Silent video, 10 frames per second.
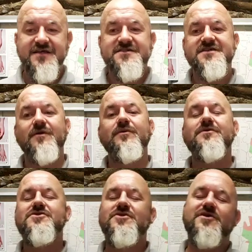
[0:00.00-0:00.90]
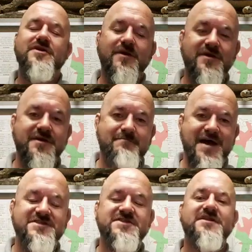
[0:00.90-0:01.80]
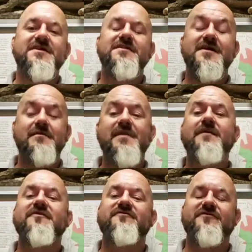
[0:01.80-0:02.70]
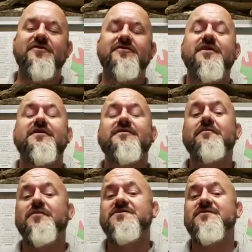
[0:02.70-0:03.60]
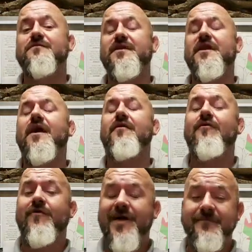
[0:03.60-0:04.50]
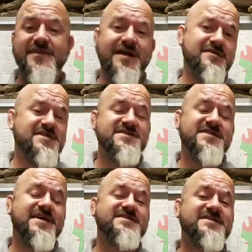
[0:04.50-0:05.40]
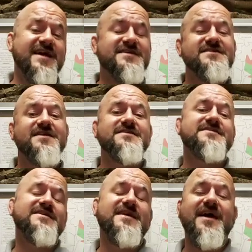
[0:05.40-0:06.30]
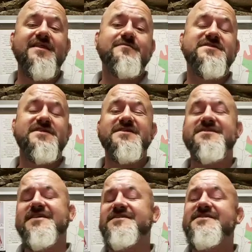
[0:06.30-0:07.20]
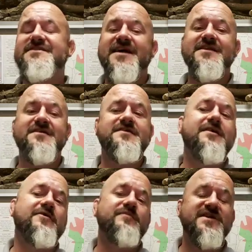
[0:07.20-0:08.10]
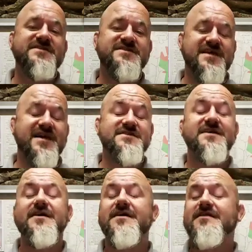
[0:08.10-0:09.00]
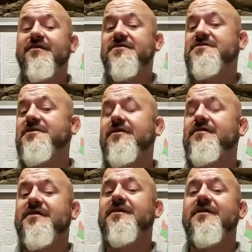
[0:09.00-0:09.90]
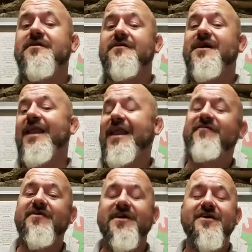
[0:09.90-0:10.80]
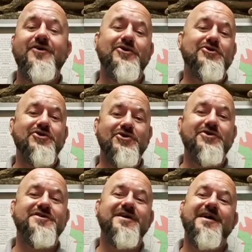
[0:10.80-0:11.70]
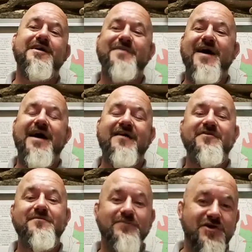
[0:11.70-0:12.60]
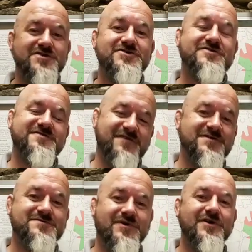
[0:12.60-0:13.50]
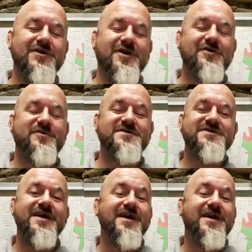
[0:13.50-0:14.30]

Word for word: So you can only imagine the amount of food that must have been rammed down these snakes' necks to get them to these distended, obese size. There is nothing clever or good about having monstrous false water cobras.